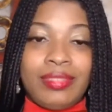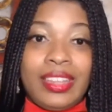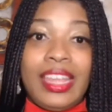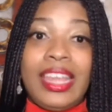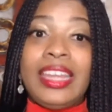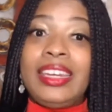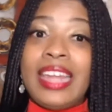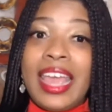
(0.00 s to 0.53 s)

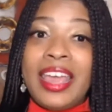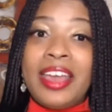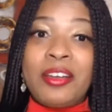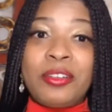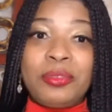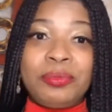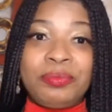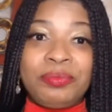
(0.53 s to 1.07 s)
And
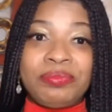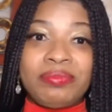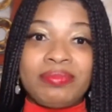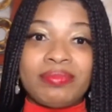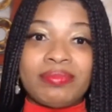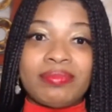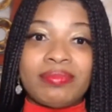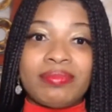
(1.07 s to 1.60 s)
now
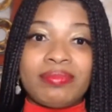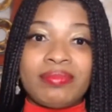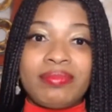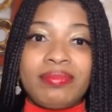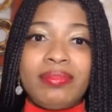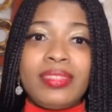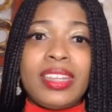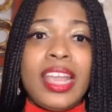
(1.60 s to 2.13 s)

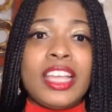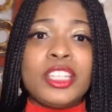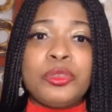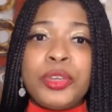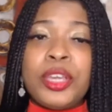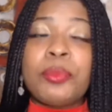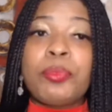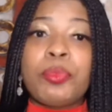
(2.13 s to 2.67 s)
as
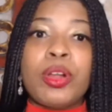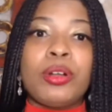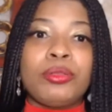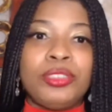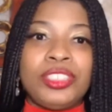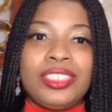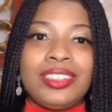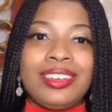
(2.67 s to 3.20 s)
we
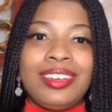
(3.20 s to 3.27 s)
approach